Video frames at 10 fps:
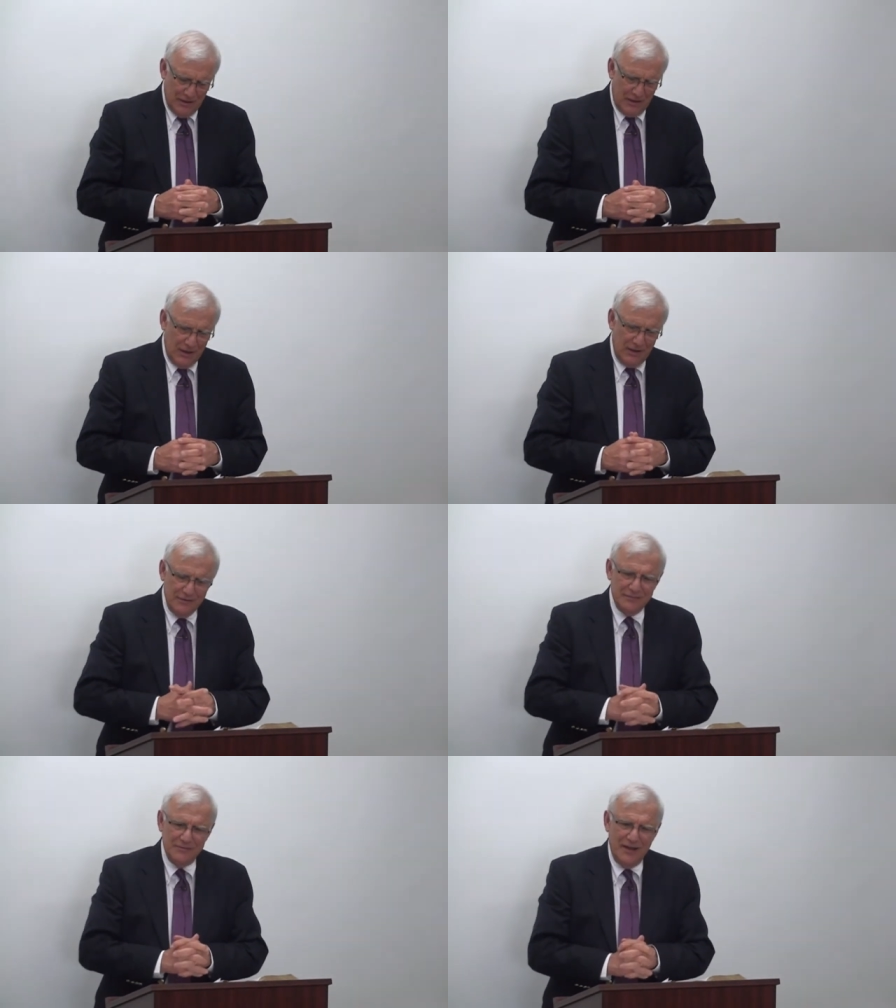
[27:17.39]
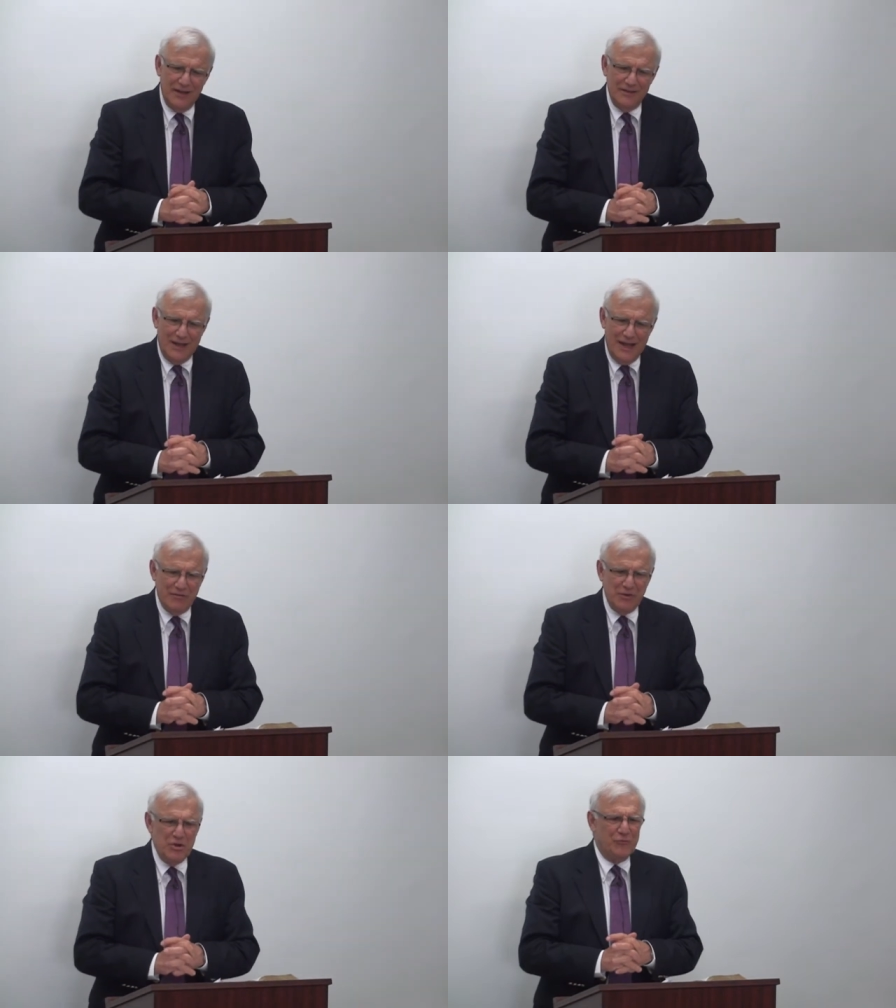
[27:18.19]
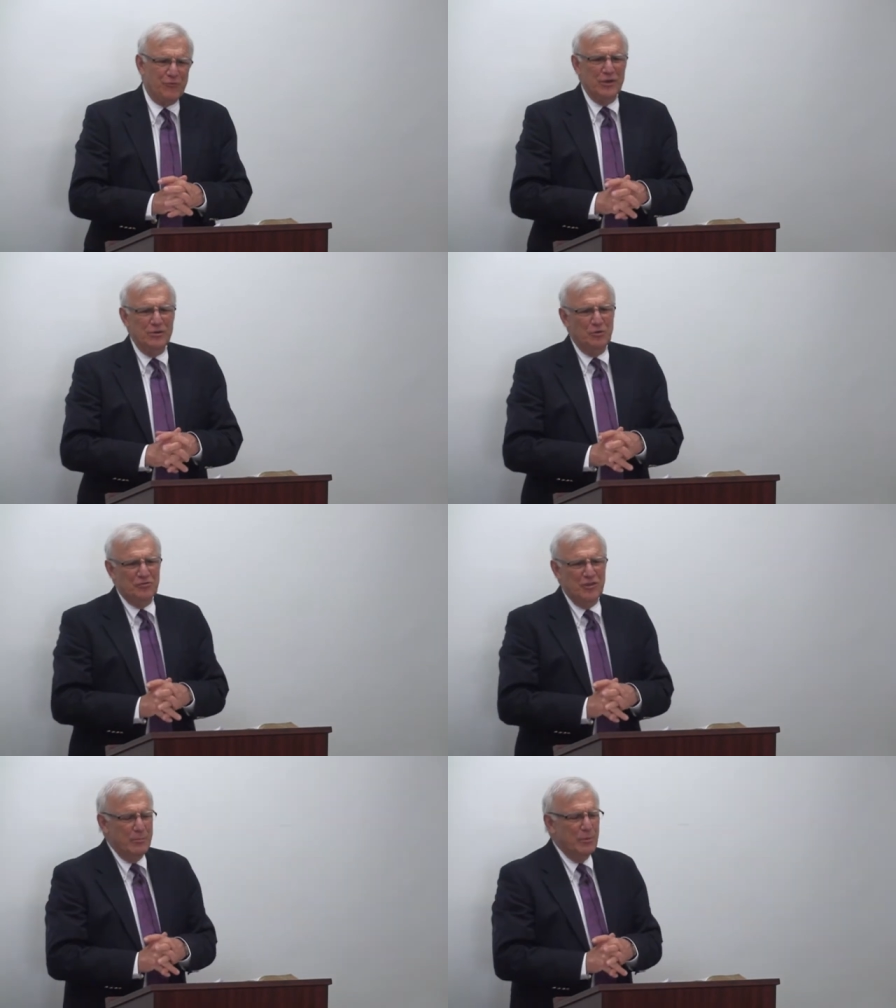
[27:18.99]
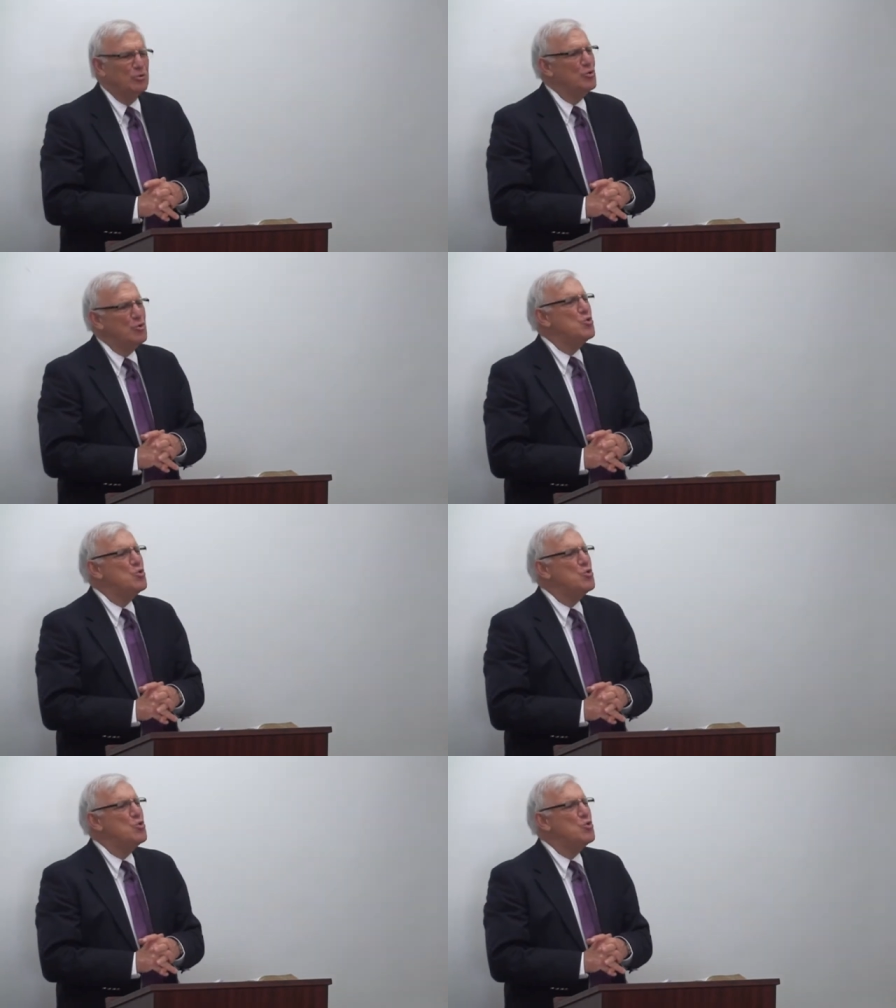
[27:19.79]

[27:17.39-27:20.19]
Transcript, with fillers: Uh, I have a dear friend whose name is